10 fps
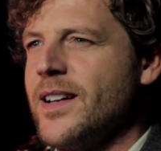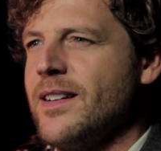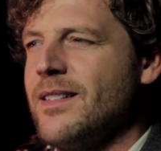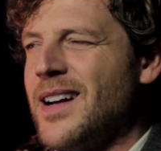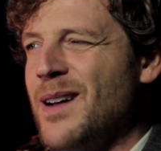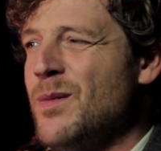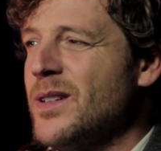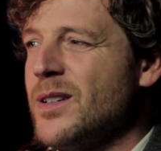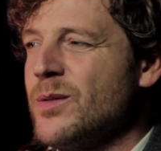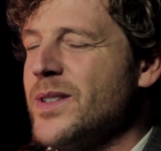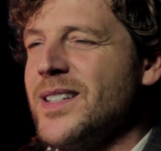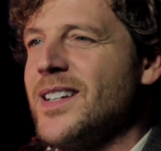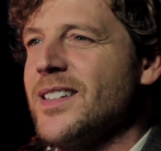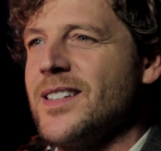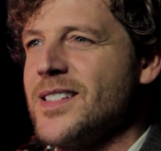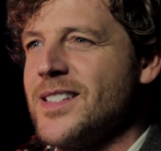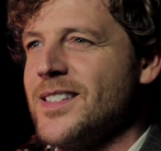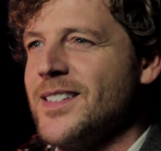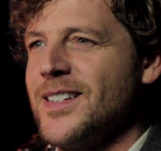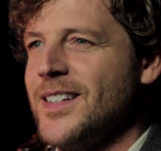And I'm a little ridiculous
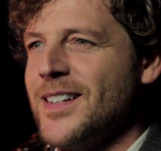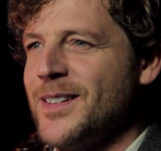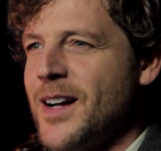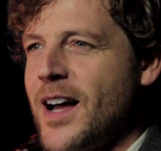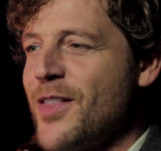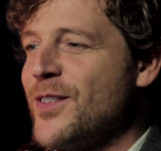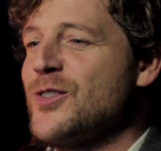the